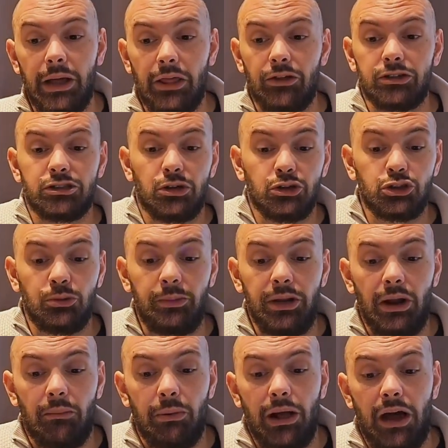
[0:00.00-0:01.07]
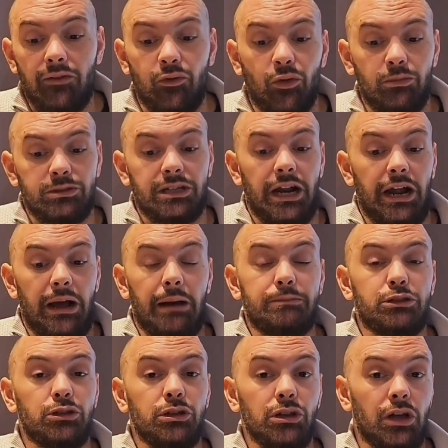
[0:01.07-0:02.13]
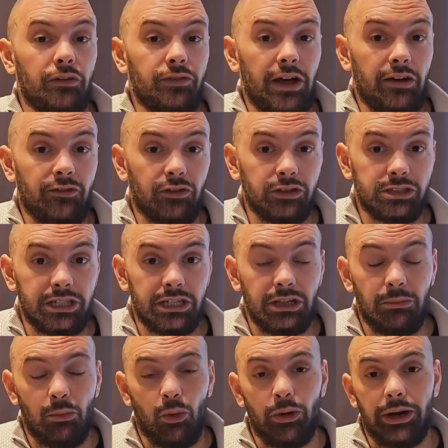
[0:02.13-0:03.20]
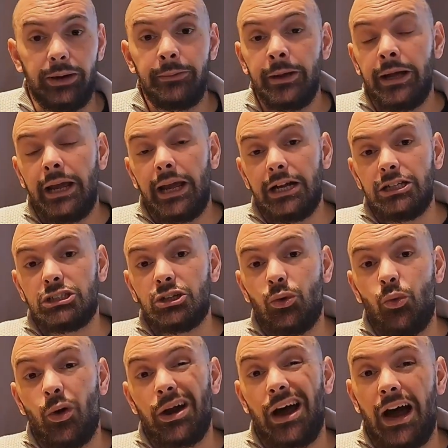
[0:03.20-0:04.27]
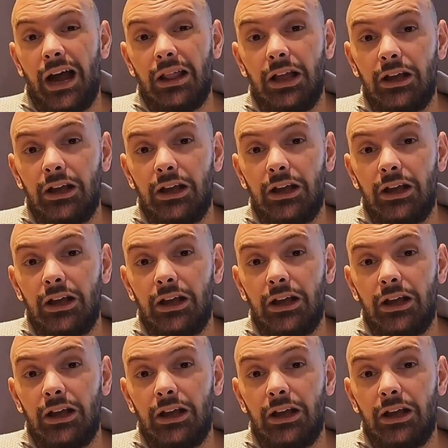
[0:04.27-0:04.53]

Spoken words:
other social media platforms that I absolutely love that first thing in the morning. And so what I